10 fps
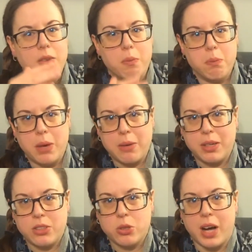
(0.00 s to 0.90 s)

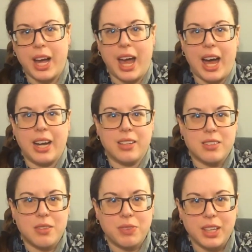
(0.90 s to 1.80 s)
maybe try adding
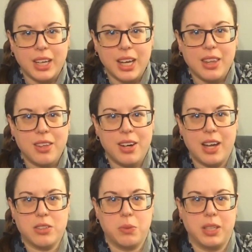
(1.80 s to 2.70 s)
something in the
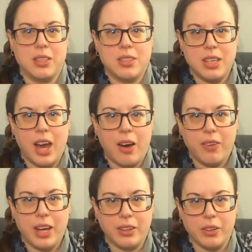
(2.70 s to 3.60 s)
next week and see
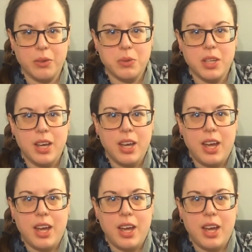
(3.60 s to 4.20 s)
how that goes.